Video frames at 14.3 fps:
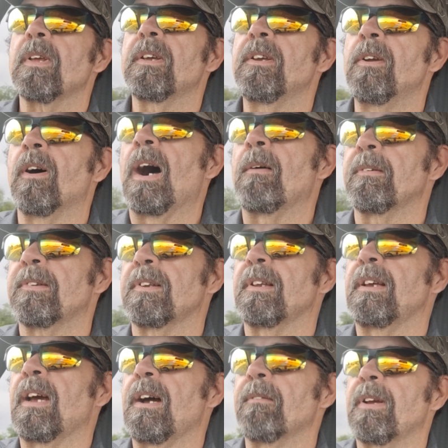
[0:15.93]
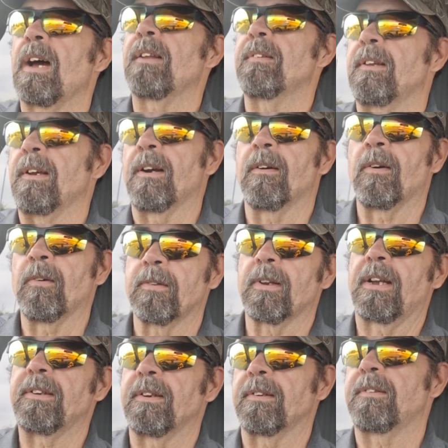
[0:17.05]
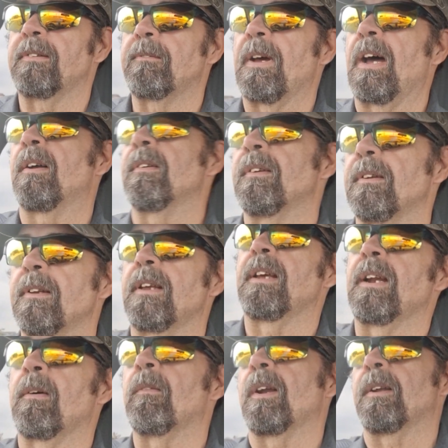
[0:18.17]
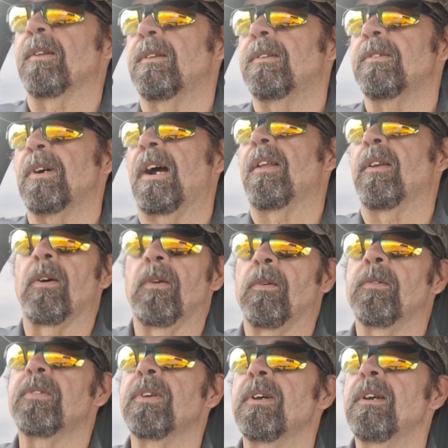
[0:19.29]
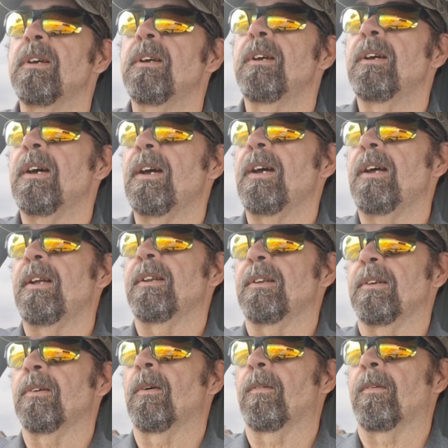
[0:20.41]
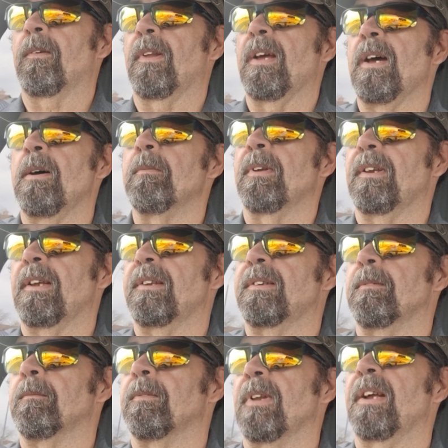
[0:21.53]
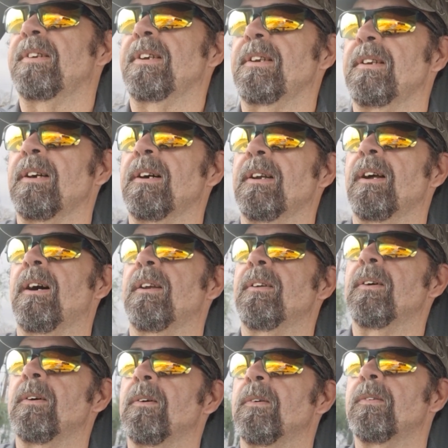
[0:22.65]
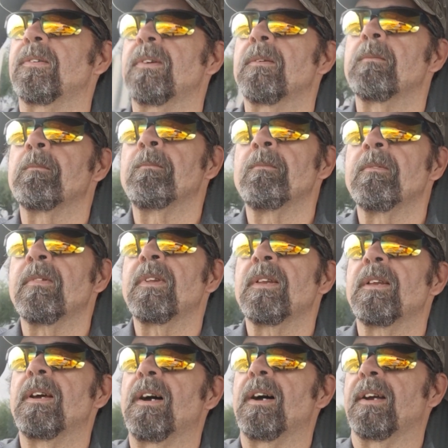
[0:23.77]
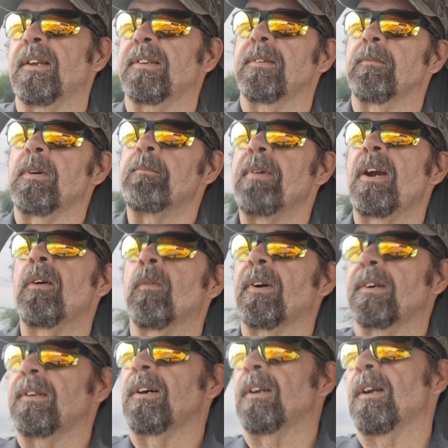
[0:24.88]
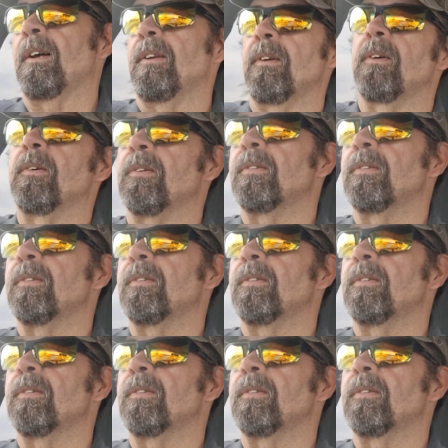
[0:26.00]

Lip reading: You know, obviously I've got the arrows I just found, and I want to try those and go through them and get some fletching done on those, get some repair work done on those.